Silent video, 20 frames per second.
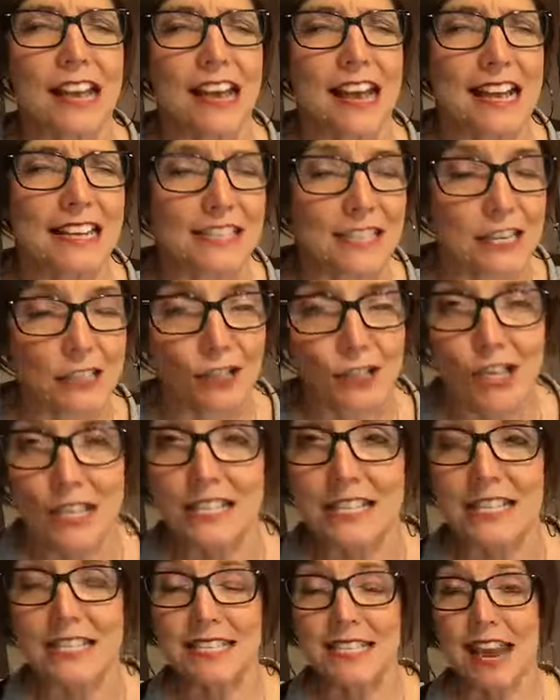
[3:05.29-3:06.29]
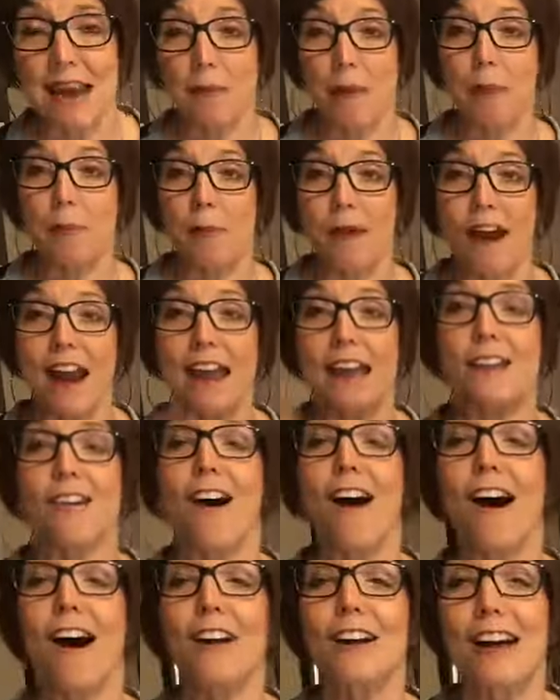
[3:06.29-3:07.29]
It's in Jesus' name I pray, and
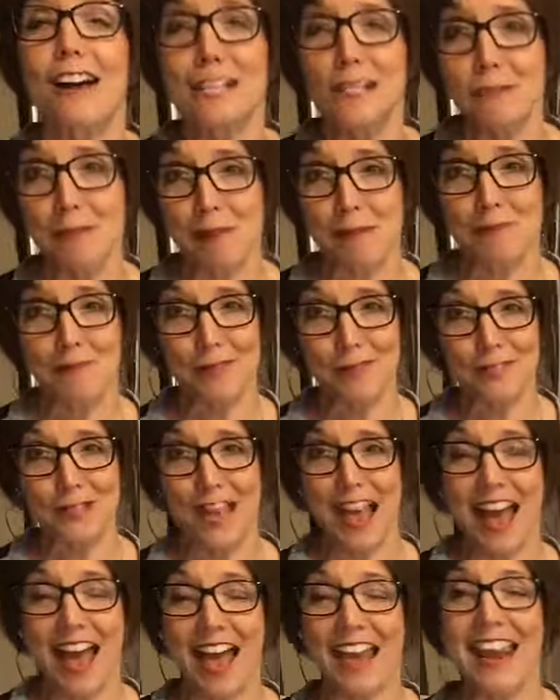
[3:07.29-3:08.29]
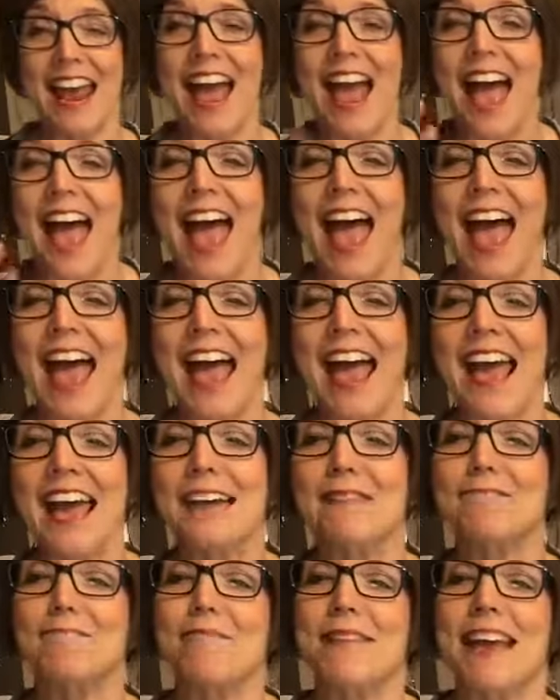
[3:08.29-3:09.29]
all God's people said,
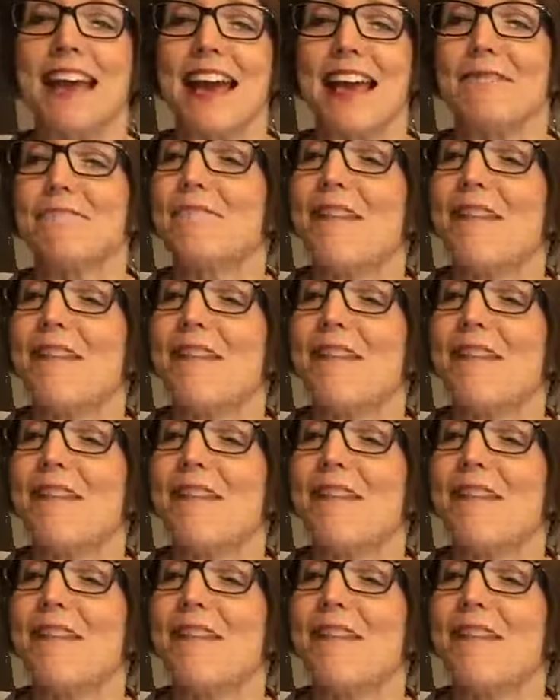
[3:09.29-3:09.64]
Amen.